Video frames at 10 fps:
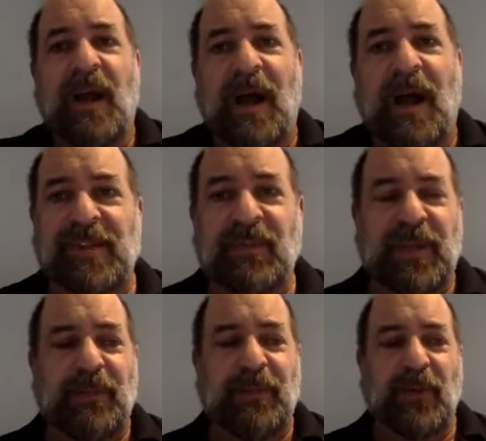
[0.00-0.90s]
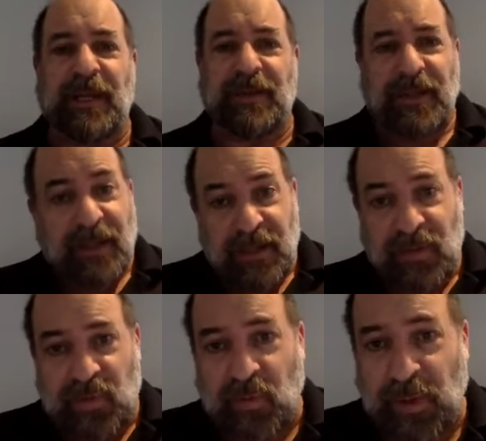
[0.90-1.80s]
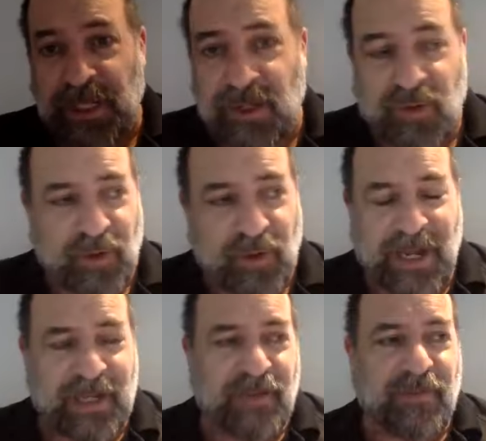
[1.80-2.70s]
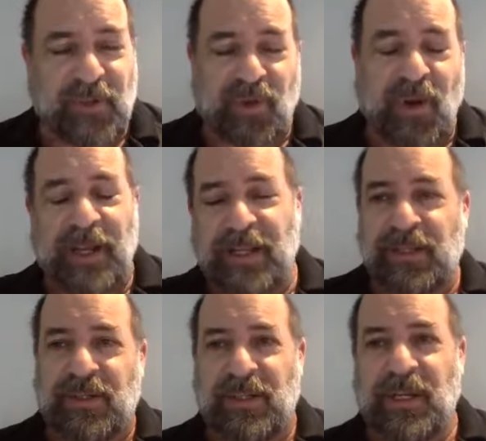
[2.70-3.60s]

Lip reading: I've seen people get really creative and try and